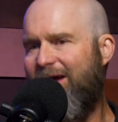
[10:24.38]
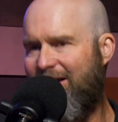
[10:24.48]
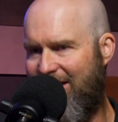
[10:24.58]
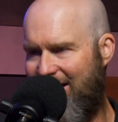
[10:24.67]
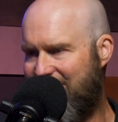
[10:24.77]

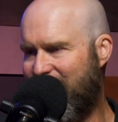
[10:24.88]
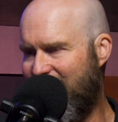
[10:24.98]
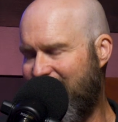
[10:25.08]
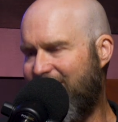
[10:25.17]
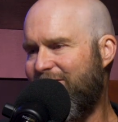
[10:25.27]
like
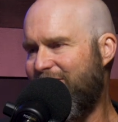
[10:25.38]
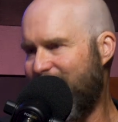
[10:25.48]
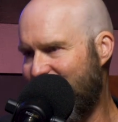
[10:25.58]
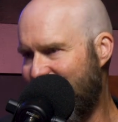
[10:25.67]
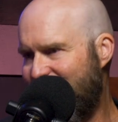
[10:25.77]
me and
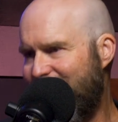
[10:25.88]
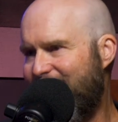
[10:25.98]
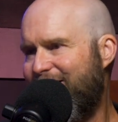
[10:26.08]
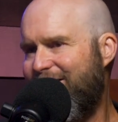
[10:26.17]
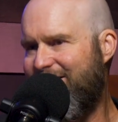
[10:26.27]
you,
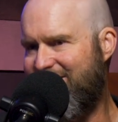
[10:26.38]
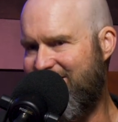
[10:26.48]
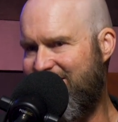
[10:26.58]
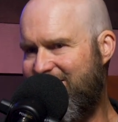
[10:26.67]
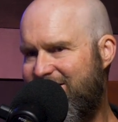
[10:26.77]
it's
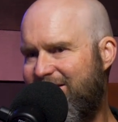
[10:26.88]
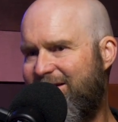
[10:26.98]
easy